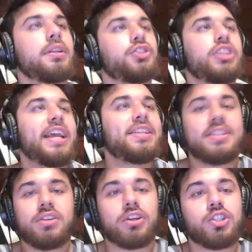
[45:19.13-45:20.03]
Chase
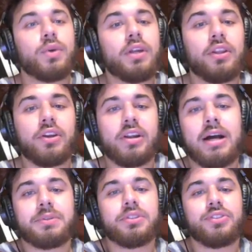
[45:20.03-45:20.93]
is also another good
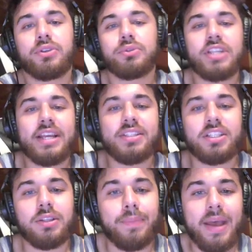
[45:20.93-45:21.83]
option too. Chase is
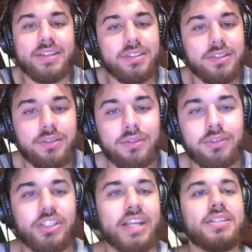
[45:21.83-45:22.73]
the best
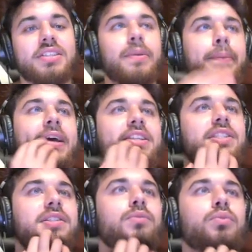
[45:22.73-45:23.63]

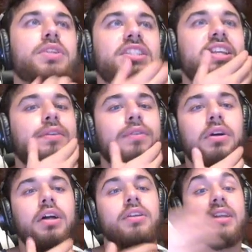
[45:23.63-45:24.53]
receiver
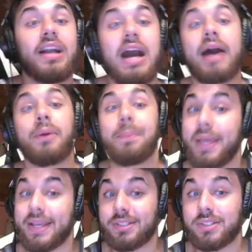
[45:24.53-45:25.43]
other than Kyle
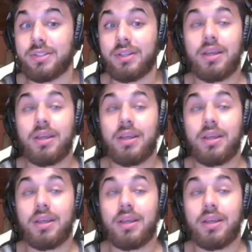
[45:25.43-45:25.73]
Pitts.